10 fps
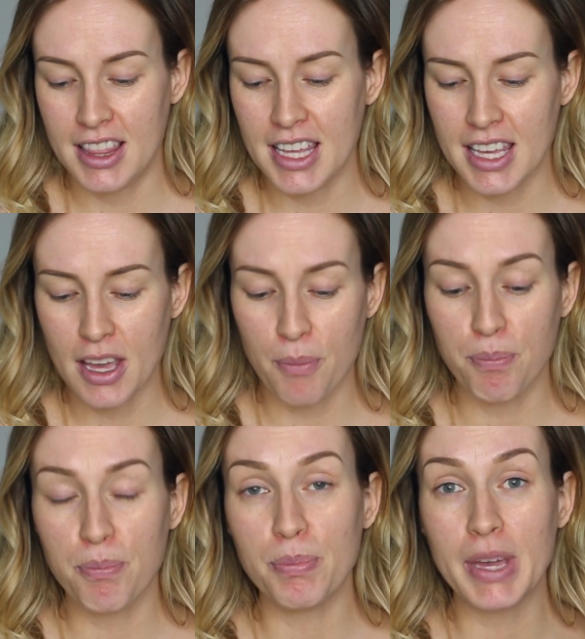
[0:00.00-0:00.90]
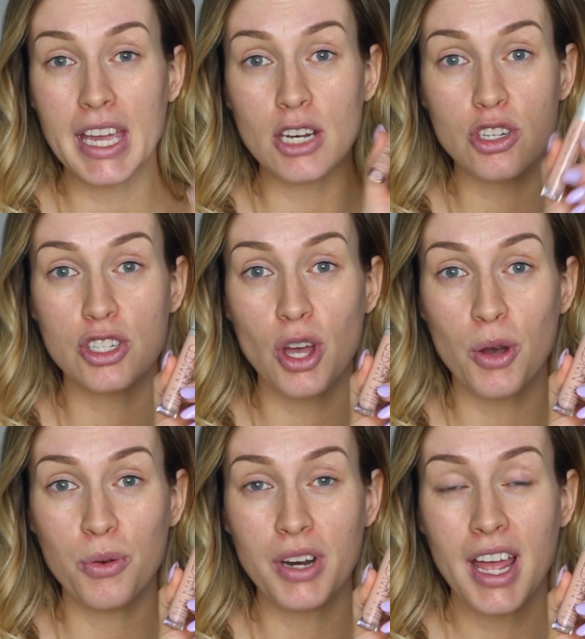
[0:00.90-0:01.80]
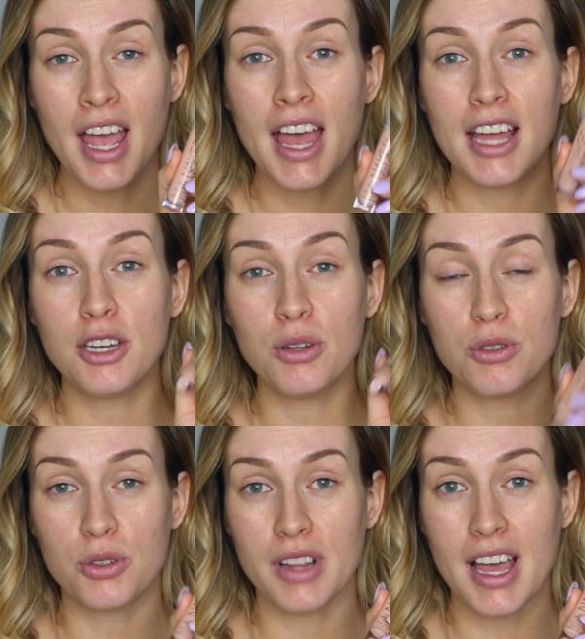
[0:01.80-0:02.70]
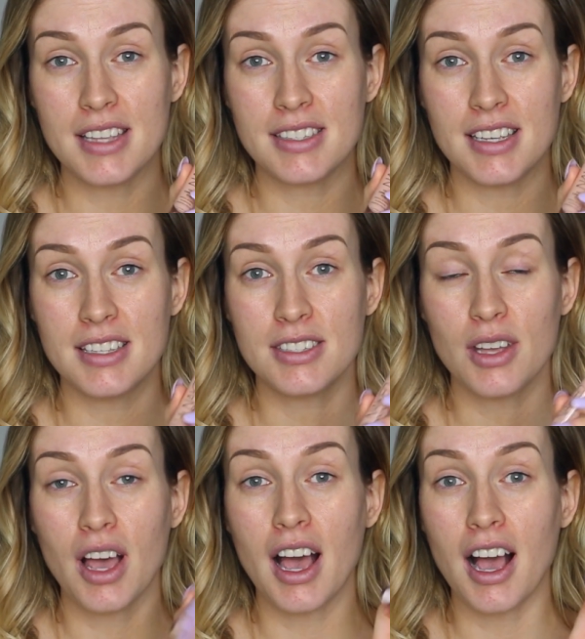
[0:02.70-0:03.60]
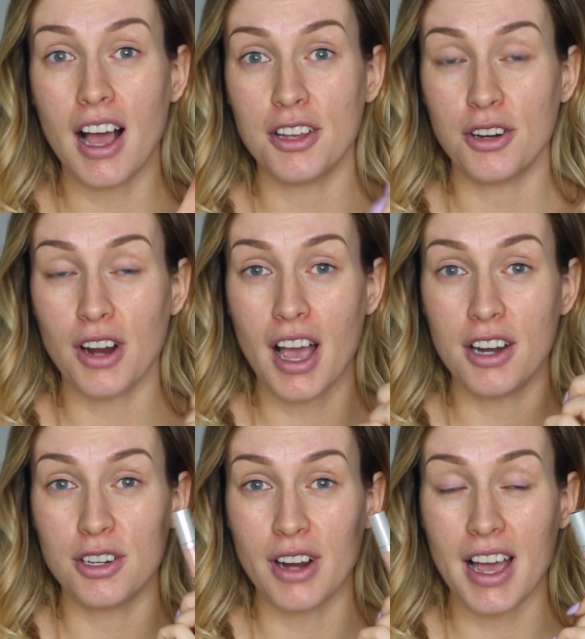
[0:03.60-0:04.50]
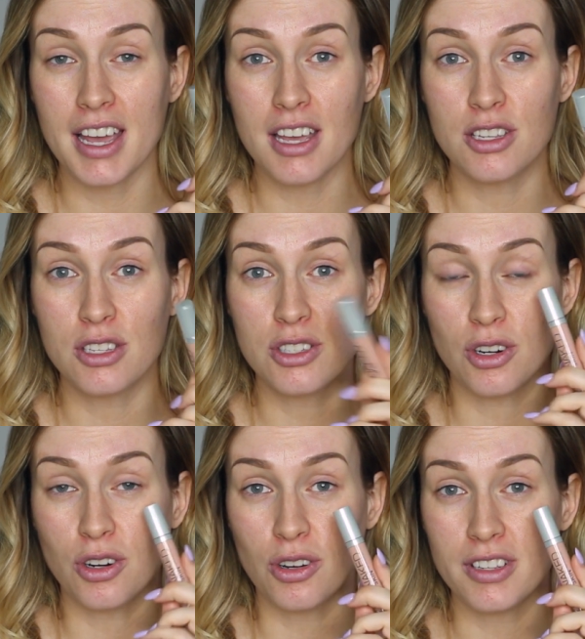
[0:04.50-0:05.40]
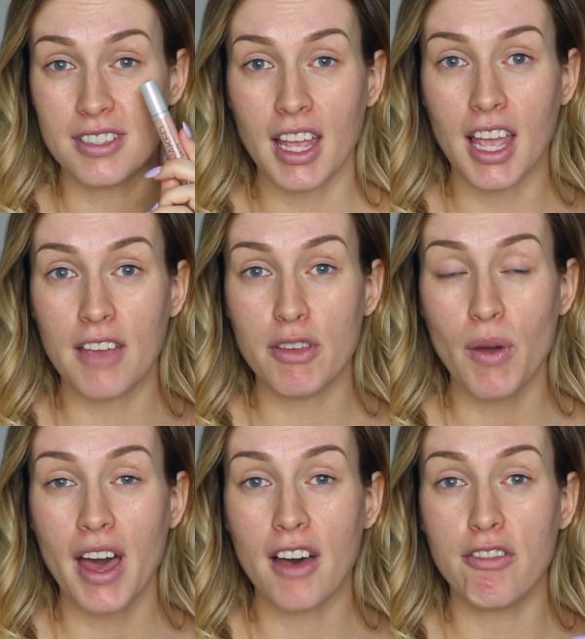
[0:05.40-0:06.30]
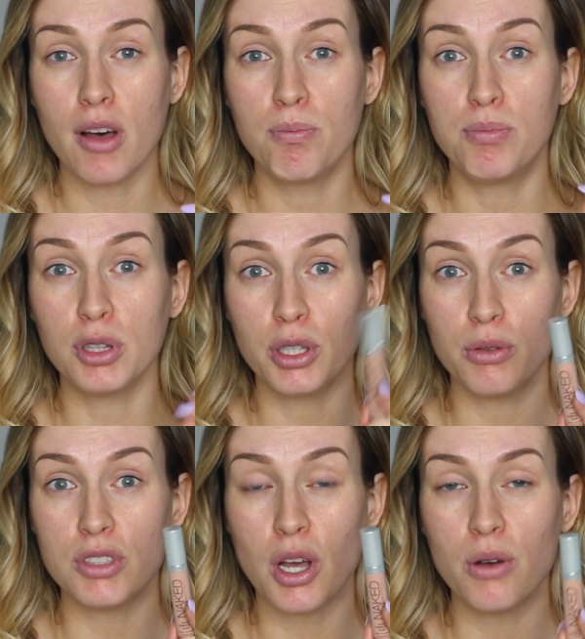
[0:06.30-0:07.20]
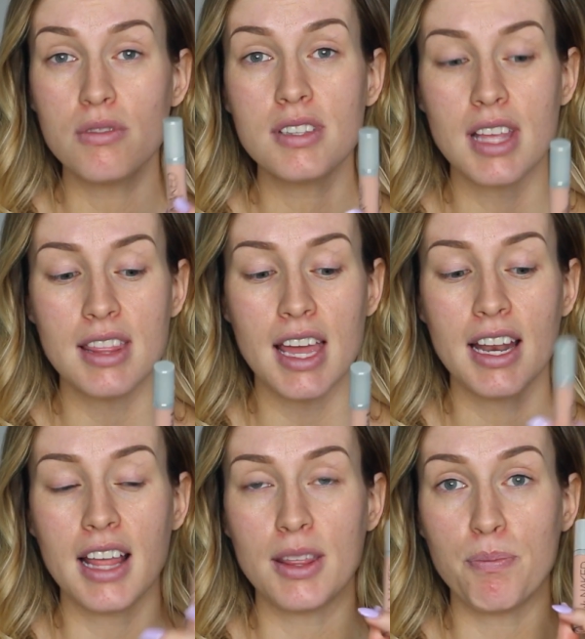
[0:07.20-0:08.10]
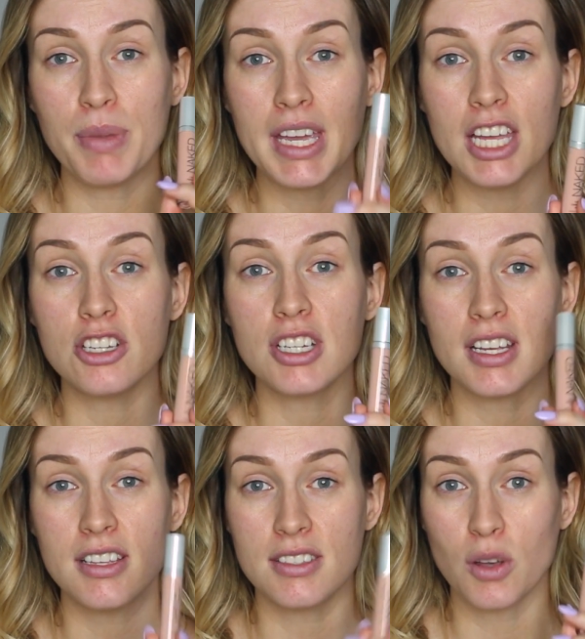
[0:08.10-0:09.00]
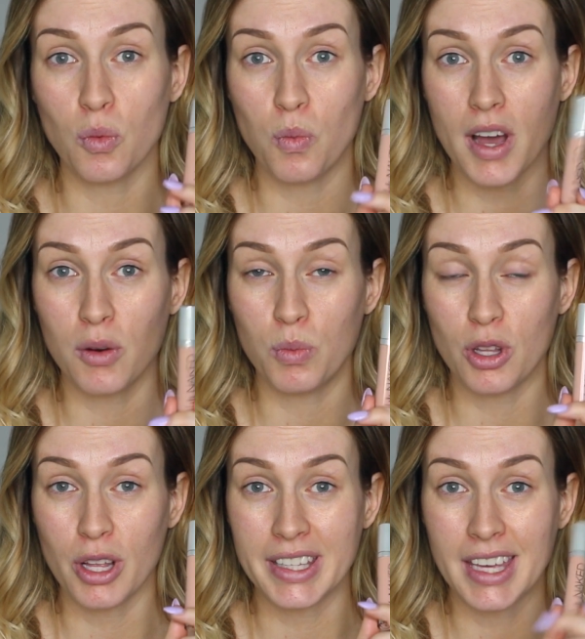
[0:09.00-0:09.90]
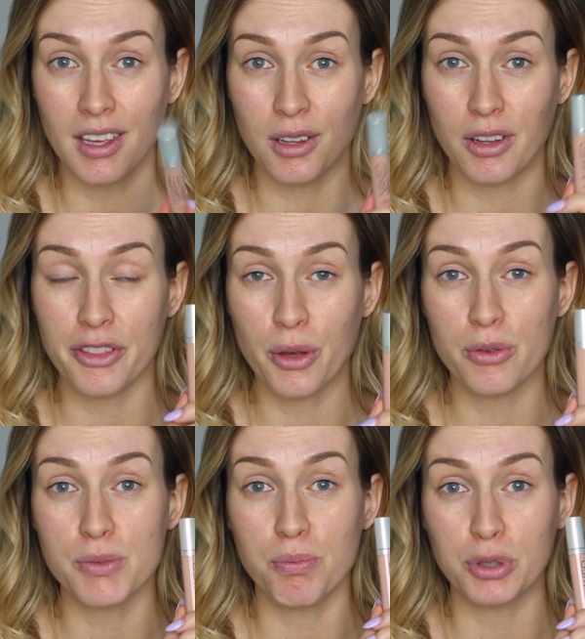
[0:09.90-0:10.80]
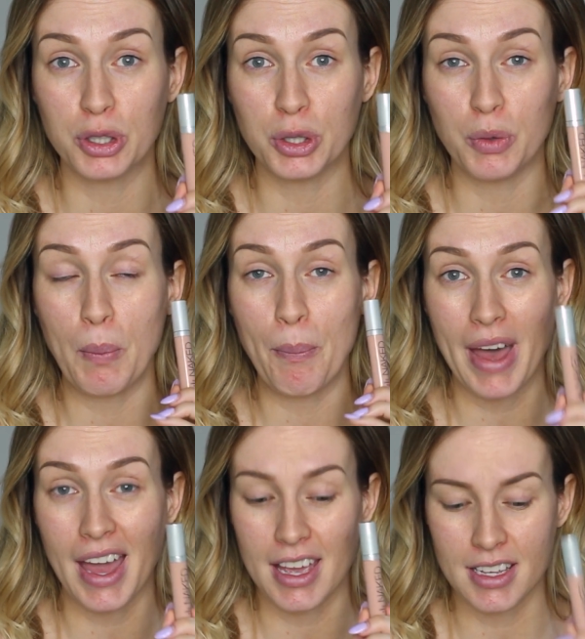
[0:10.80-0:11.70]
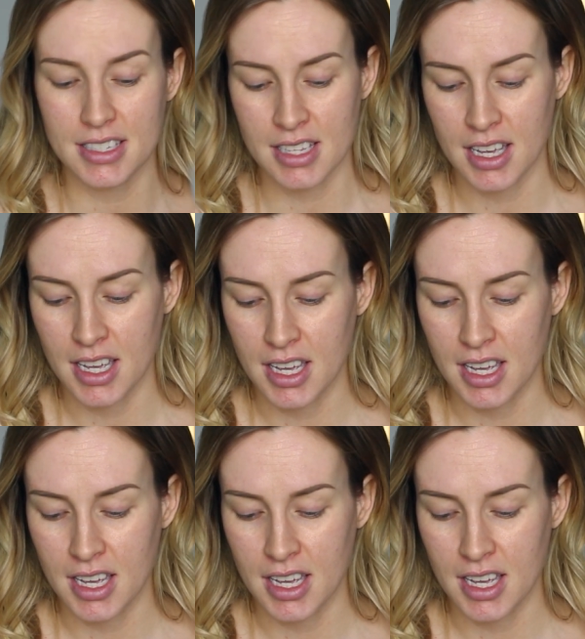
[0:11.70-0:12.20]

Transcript: The peach tone neutralizes your under eye circles. If you have blue tones, then the peach is what will kill those blue bags.